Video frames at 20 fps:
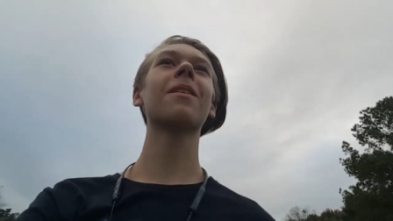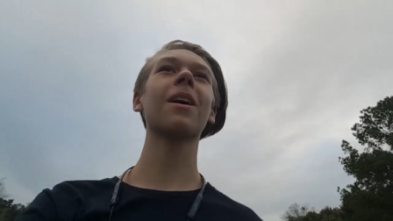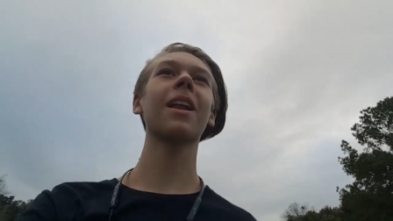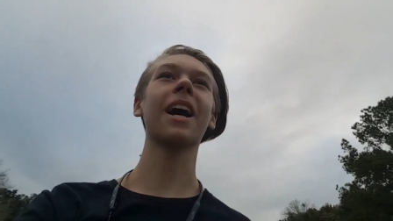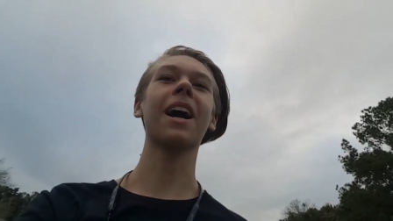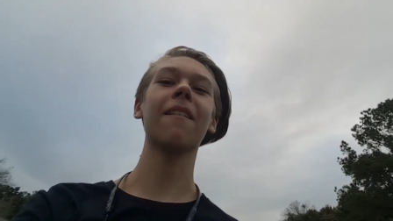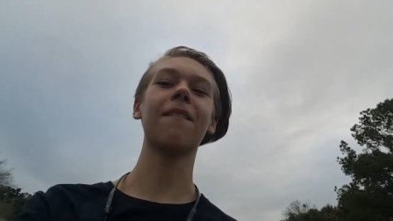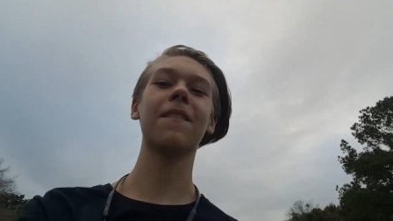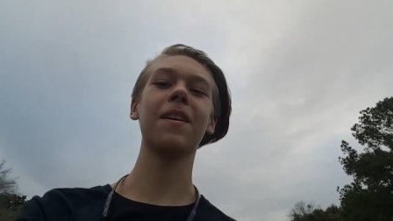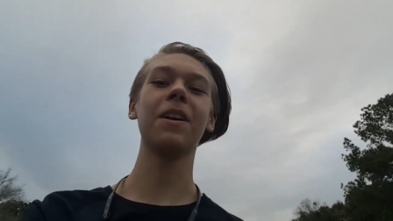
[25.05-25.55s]
for
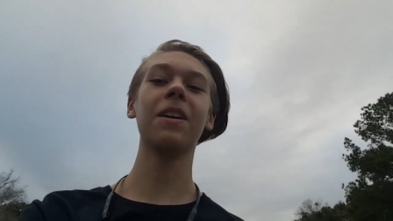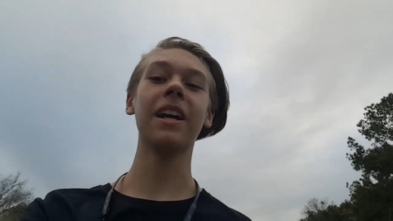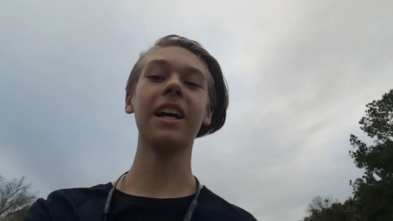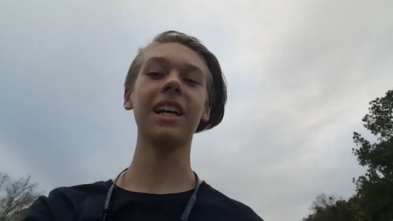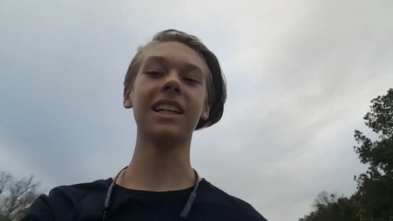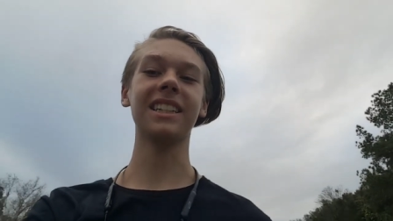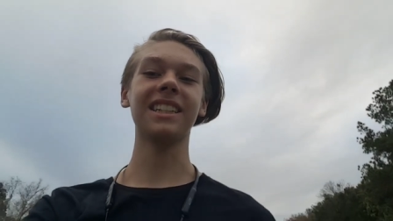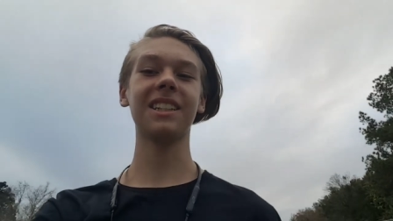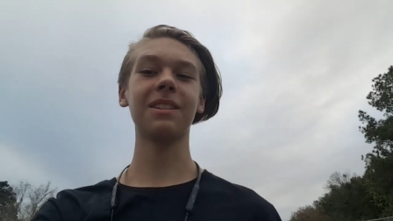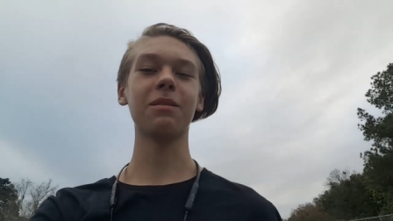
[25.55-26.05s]
like a few
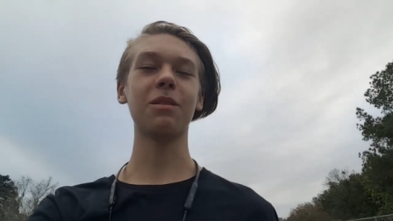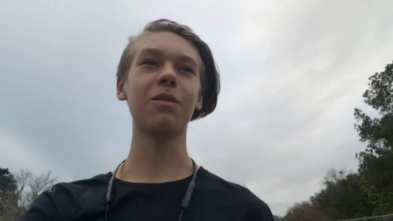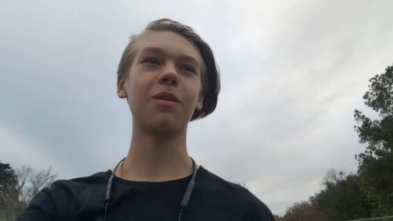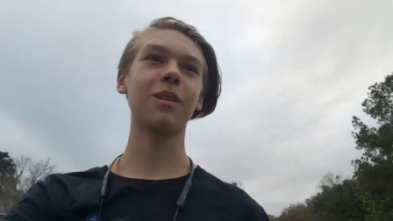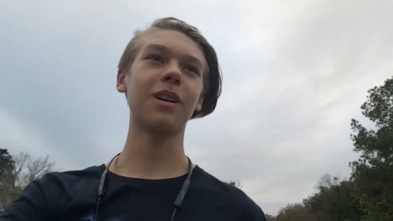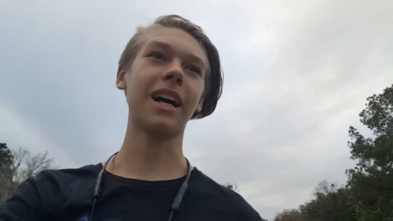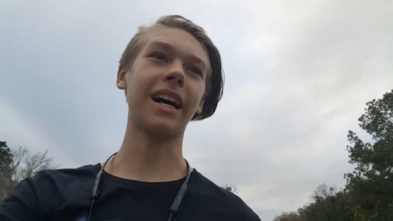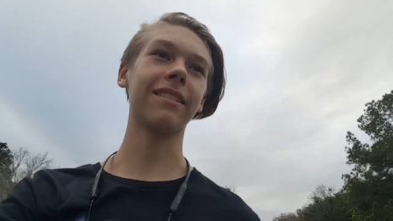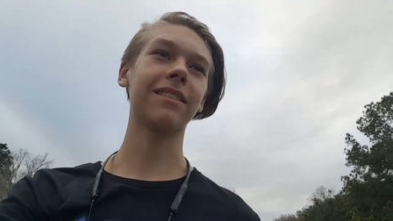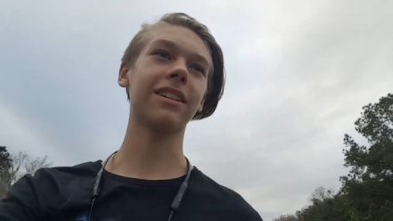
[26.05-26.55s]
days
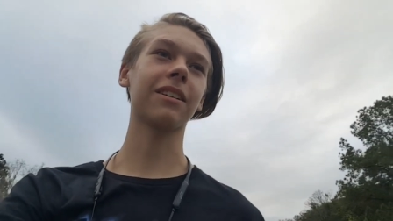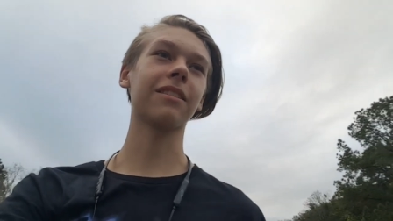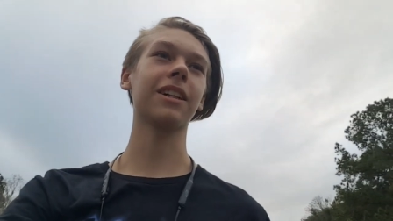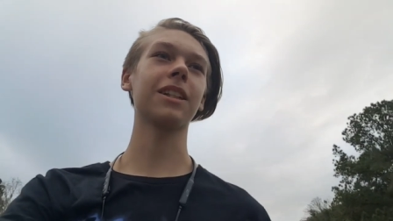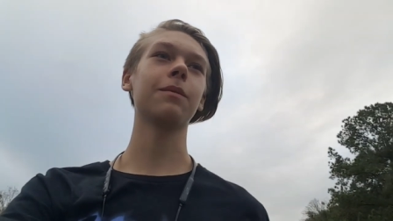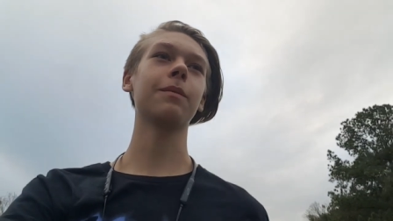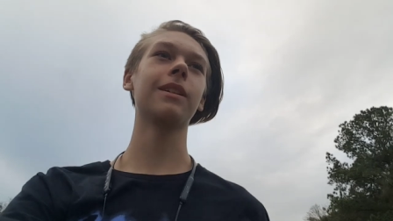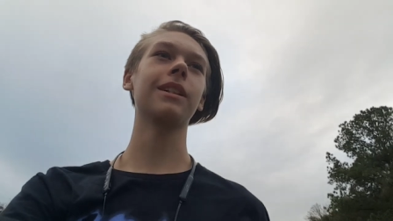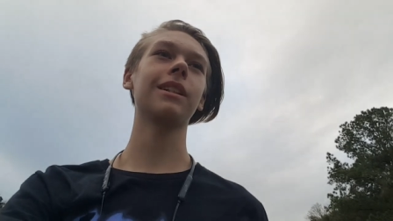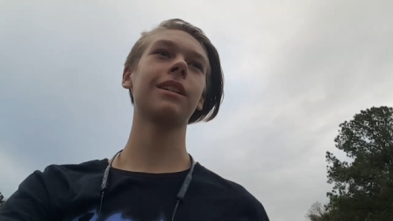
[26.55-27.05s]
after
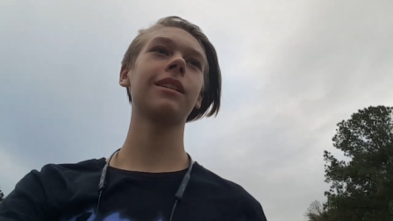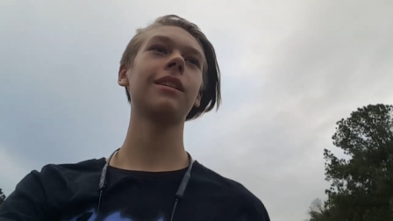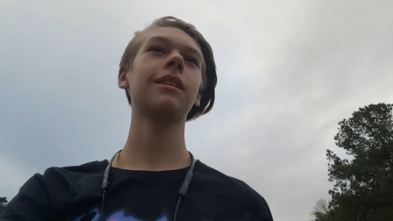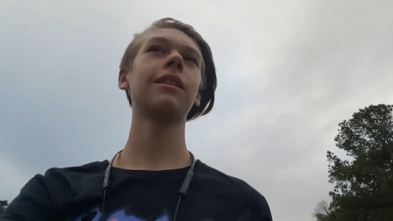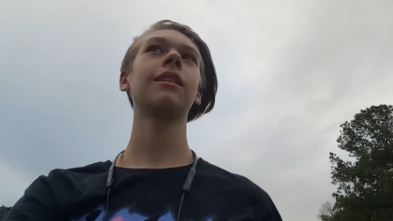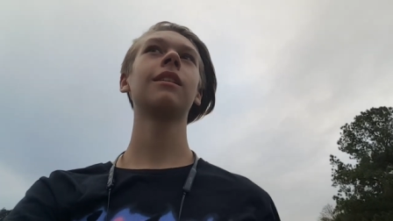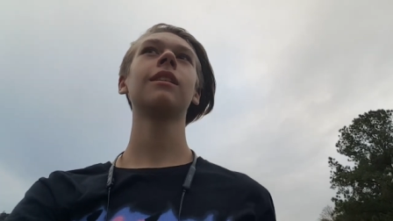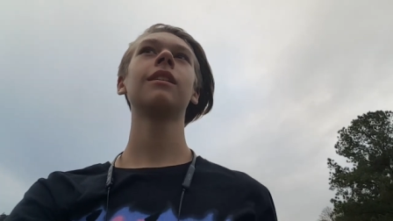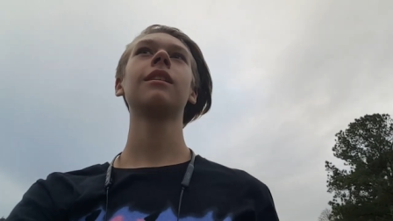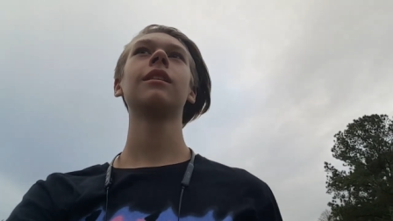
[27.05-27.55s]
Christmas.
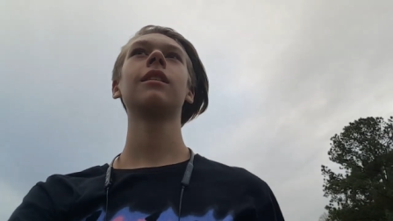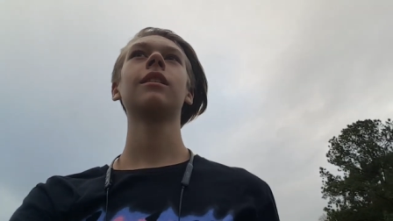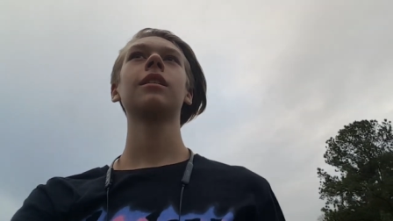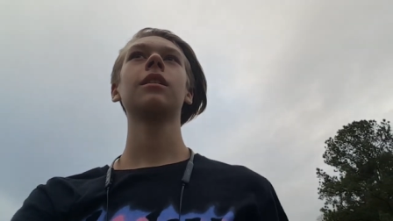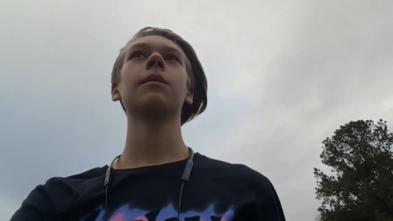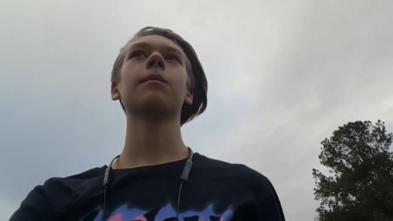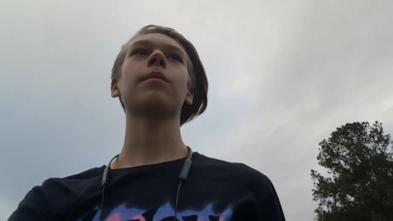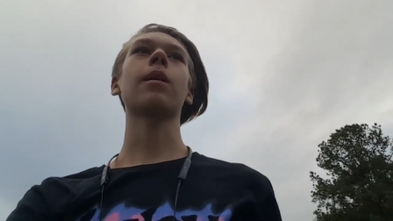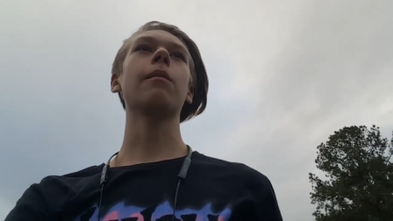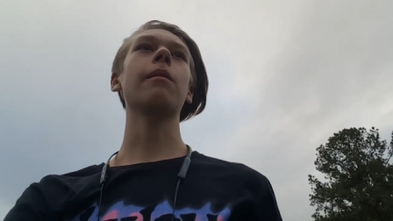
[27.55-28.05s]

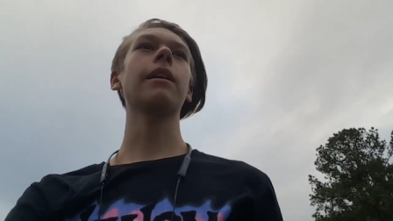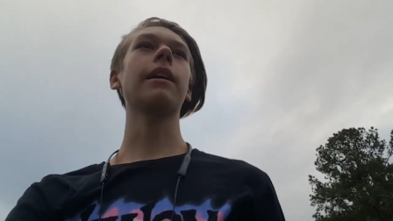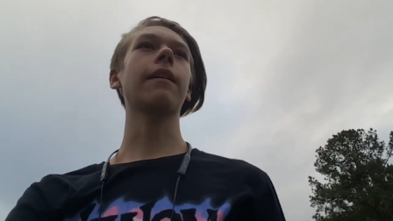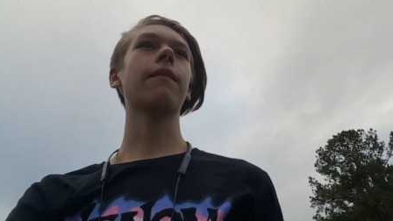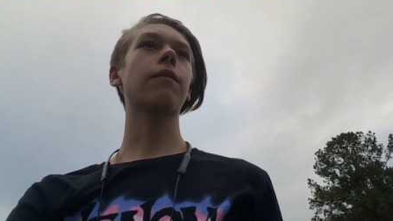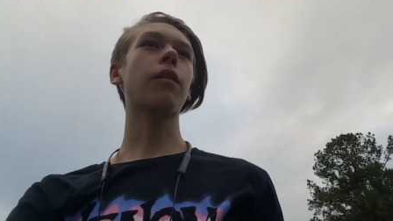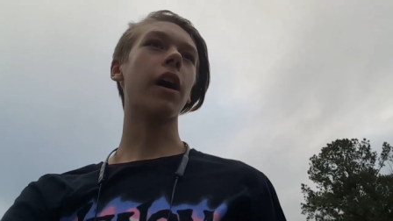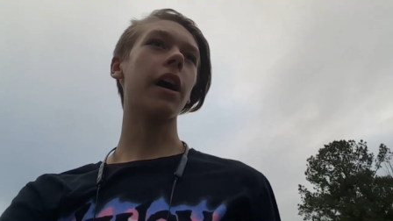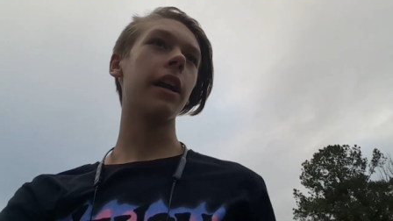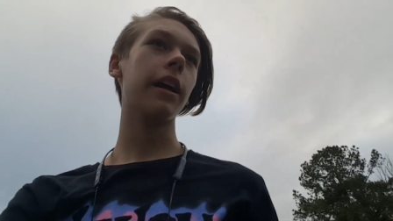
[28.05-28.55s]
Probably
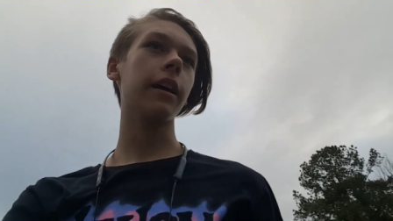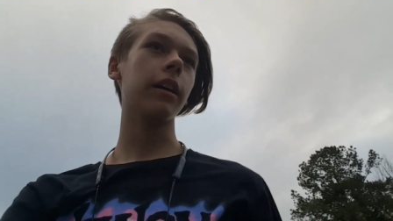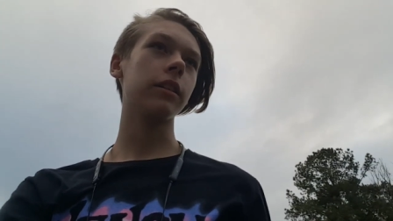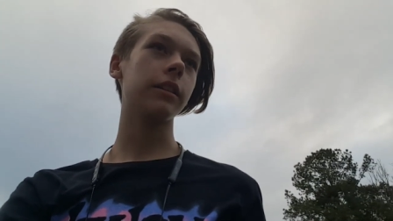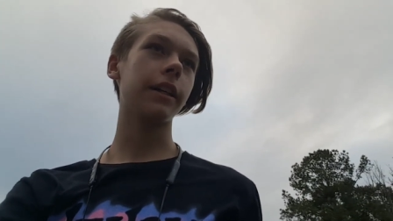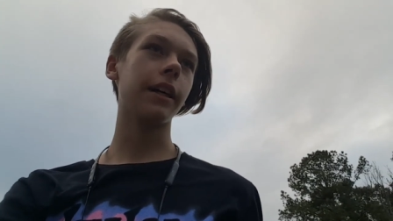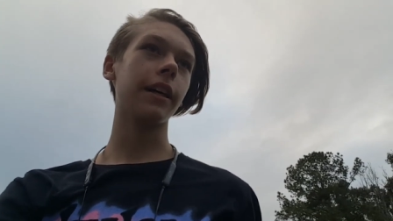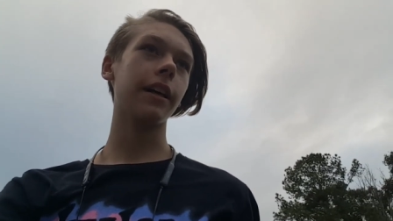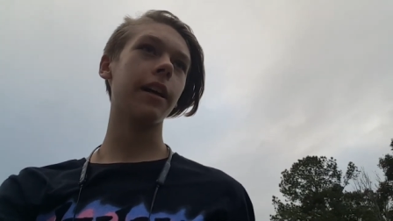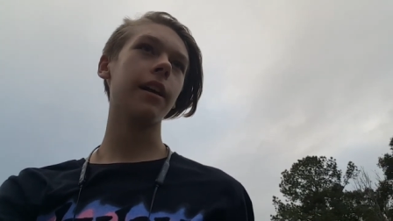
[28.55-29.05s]
like Friday or
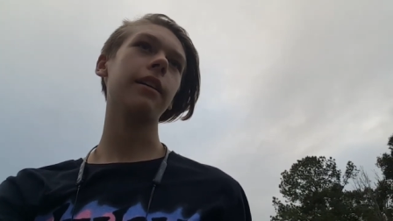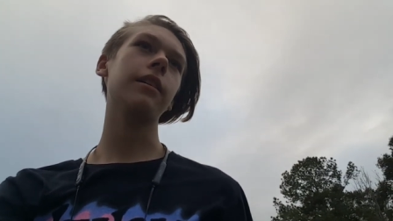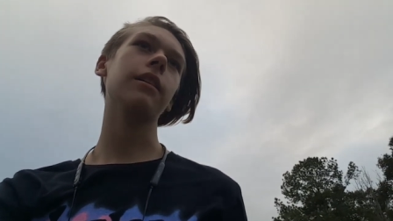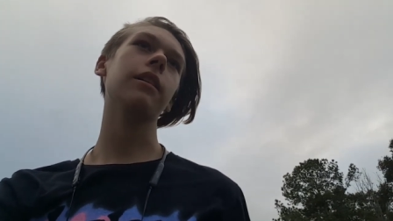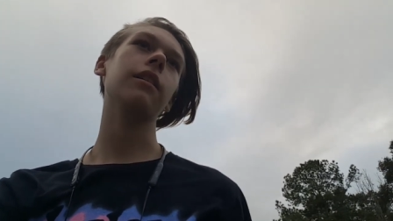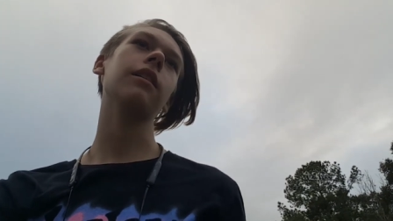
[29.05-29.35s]
Saturday, so...